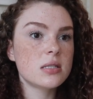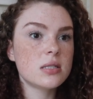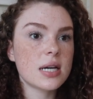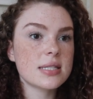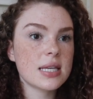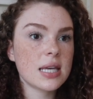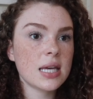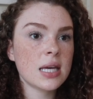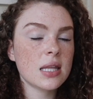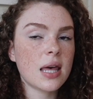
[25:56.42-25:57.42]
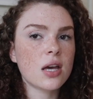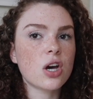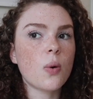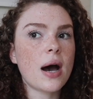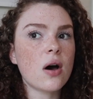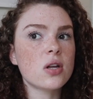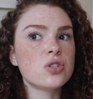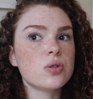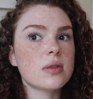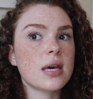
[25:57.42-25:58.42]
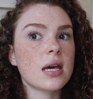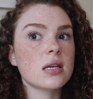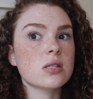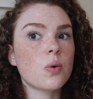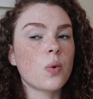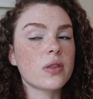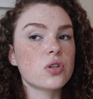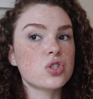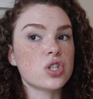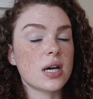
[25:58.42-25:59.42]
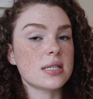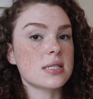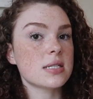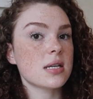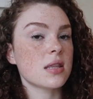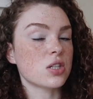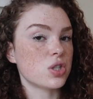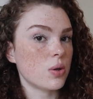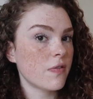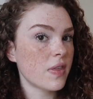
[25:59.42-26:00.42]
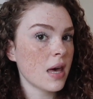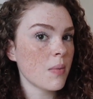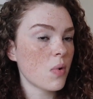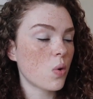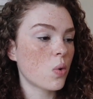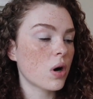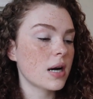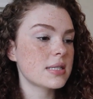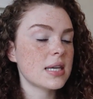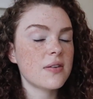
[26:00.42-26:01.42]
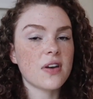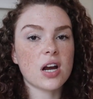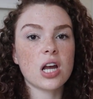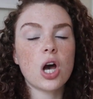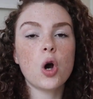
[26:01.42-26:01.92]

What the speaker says: does he like go out and do things with just the two of them, or is he very